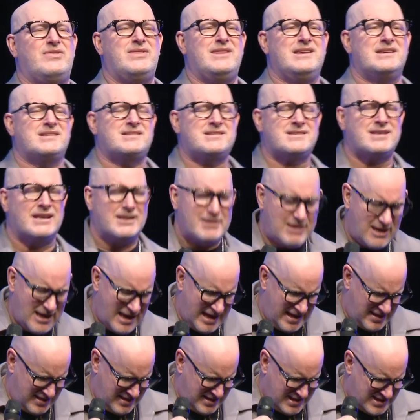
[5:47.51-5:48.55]
this,
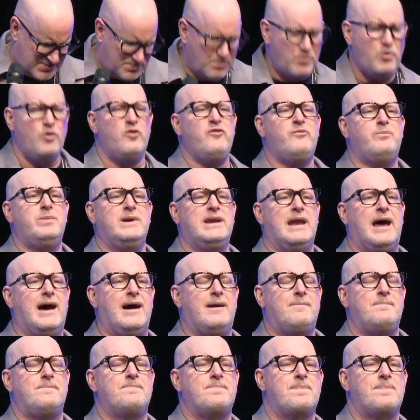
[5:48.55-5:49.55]
this movement up